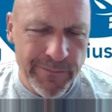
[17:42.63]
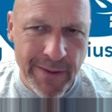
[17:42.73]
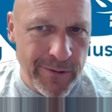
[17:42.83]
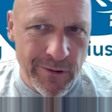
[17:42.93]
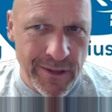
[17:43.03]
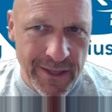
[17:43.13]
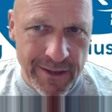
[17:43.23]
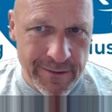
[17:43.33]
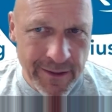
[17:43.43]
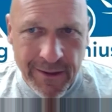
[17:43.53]
maybe you can get
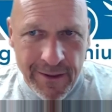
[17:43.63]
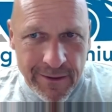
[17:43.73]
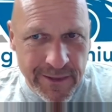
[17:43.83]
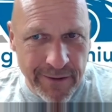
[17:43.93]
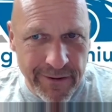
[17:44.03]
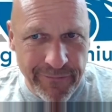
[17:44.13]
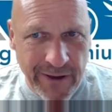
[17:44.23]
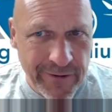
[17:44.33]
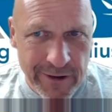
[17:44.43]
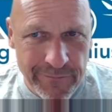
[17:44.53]

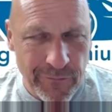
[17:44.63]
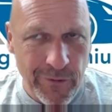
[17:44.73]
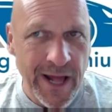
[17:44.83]
7,500 for it.